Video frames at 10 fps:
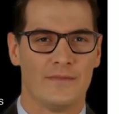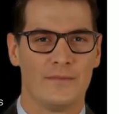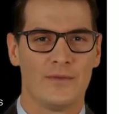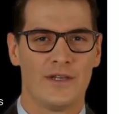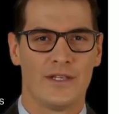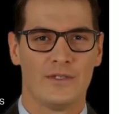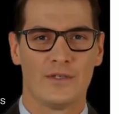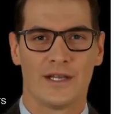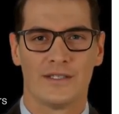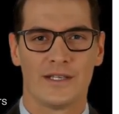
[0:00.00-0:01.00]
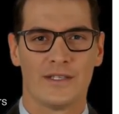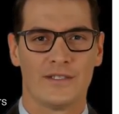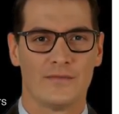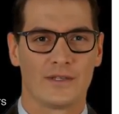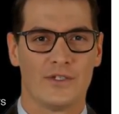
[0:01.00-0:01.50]
leading to India's
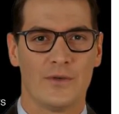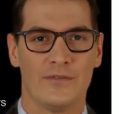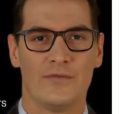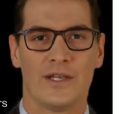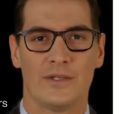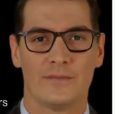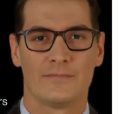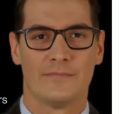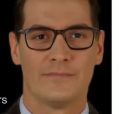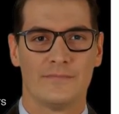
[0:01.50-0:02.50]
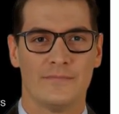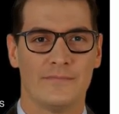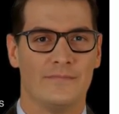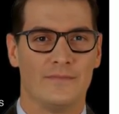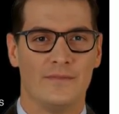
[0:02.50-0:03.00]
eventual freedom.
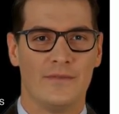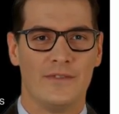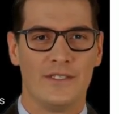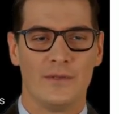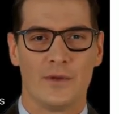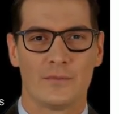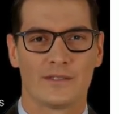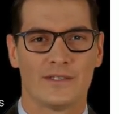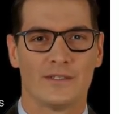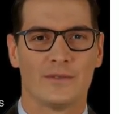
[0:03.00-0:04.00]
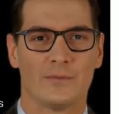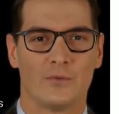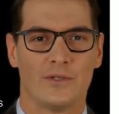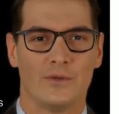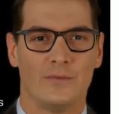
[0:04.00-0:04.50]
This moment is an
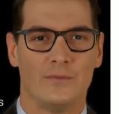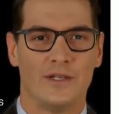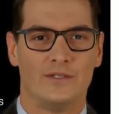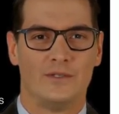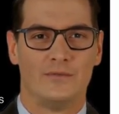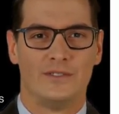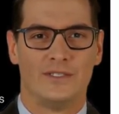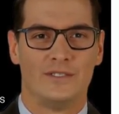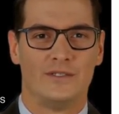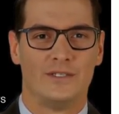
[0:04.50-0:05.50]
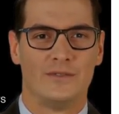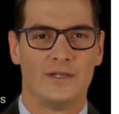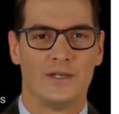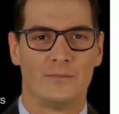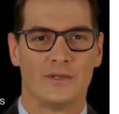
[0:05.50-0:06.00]
important reminder of the success that
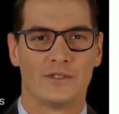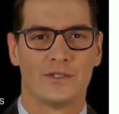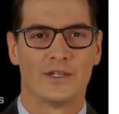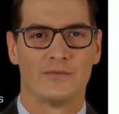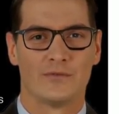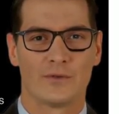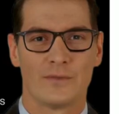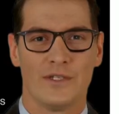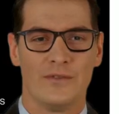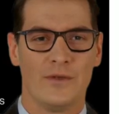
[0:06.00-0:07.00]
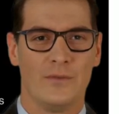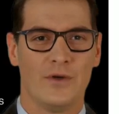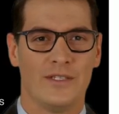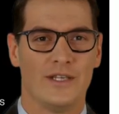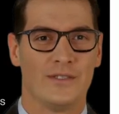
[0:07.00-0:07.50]
can be achieved through peaceful
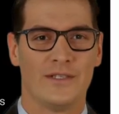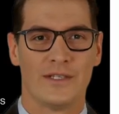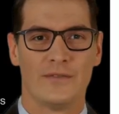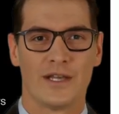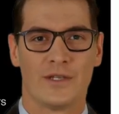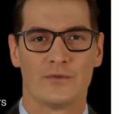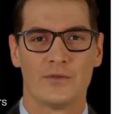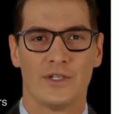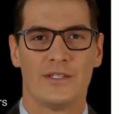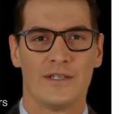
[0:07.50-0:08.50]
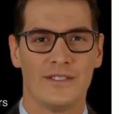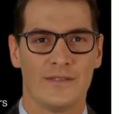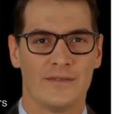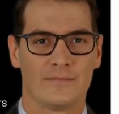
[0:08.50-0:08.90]
protest in the fight for justice.